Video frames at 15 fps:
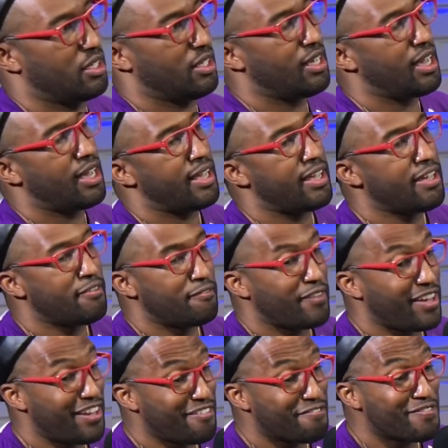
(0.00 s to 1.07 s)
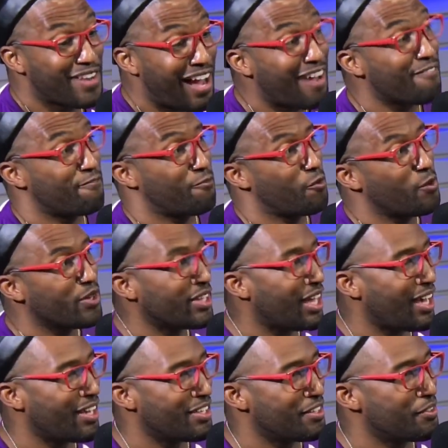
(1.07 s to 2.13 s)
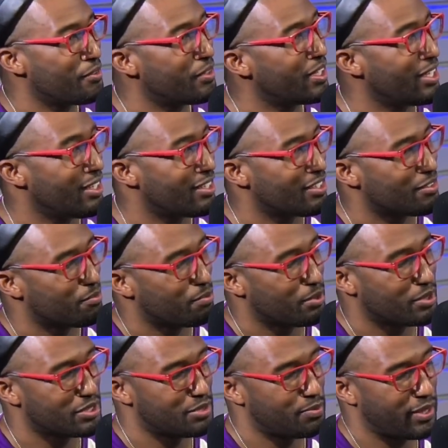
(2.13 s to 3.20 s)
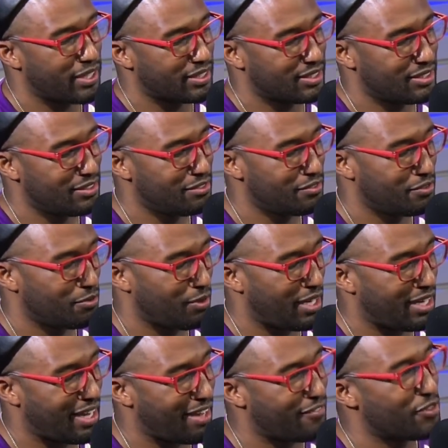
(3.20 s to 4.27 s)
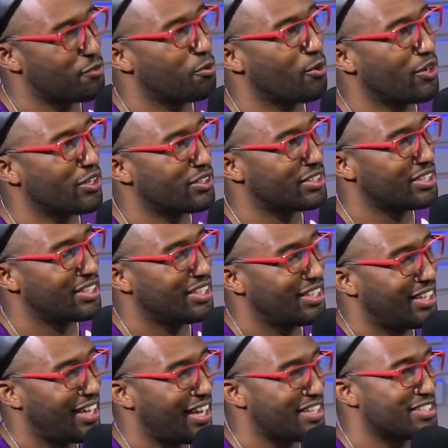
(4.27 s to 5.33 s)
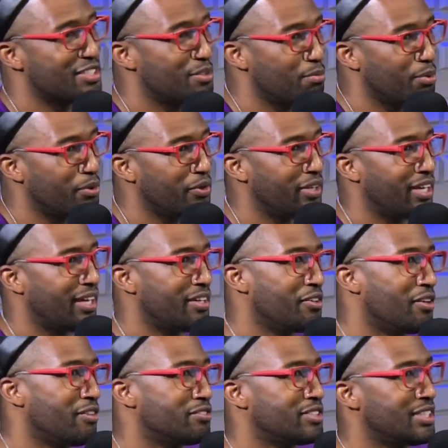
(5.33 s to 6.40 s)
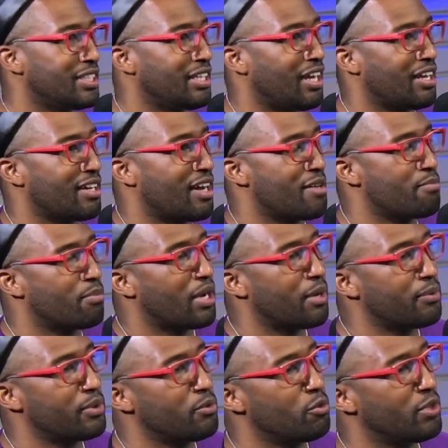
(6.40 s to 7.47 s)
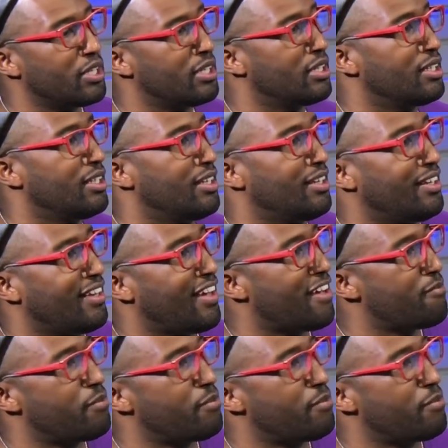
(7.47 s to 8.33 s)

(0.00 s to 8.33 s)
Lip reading: Yeah, if not for that unique perspective, right, having worked as an employee at UFC, I probably wouldn't have